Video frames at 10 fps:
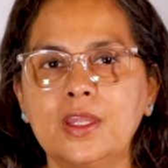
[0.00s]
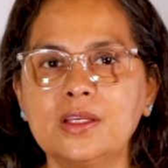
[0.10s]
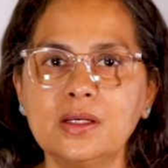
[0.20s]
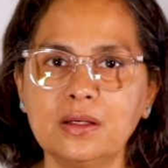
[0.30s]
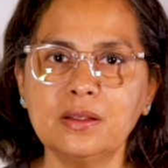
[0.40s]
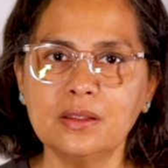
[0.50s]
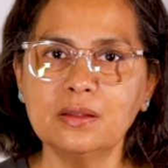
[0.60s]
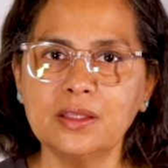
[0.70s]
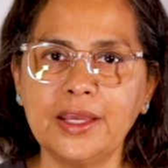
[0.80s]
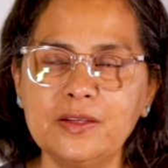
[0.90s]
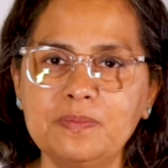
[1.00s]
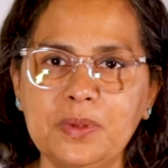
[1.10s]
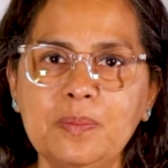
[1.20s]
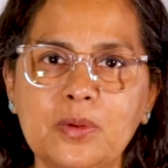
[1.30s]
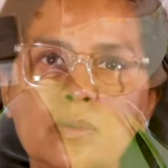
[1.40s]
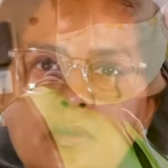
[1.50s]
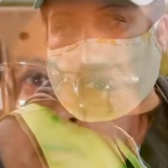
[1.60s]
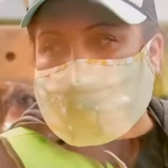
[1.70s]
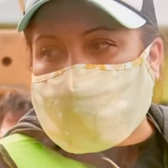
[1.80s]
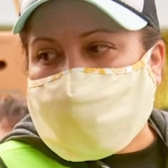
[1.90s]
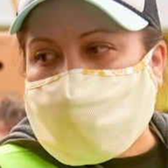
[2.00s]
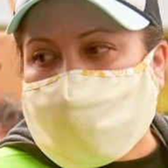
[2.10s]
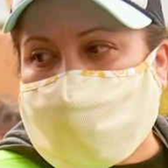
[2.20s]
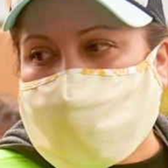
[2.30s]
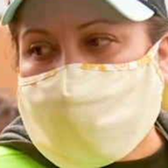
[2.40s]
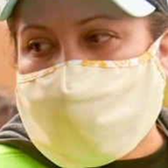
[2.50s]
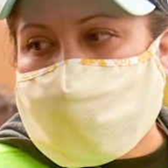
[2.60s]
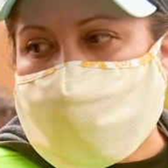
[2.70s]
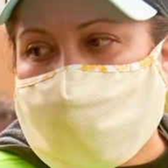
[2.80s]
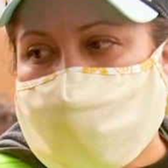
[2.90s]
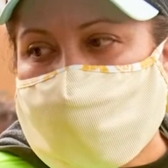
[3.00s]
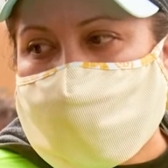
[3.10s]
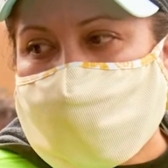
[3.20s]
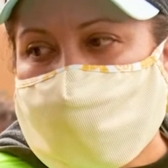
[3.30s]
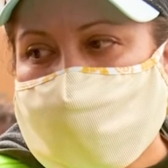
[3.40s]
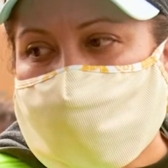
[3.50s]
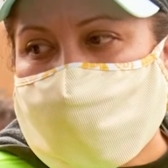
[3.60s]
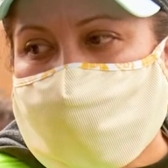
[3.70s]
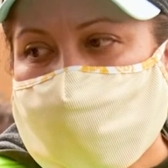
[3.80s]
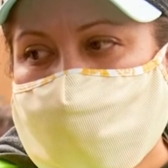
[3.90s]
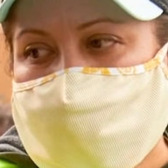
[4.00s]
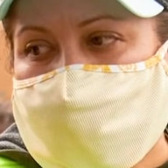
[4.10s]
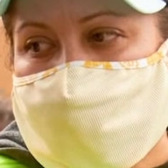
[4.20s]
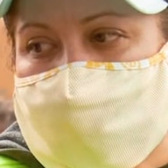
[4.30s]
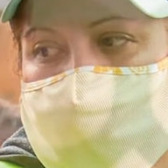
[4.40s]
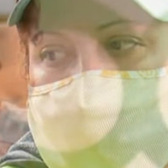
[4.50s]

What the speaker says: These are nice people, like that, make you feel like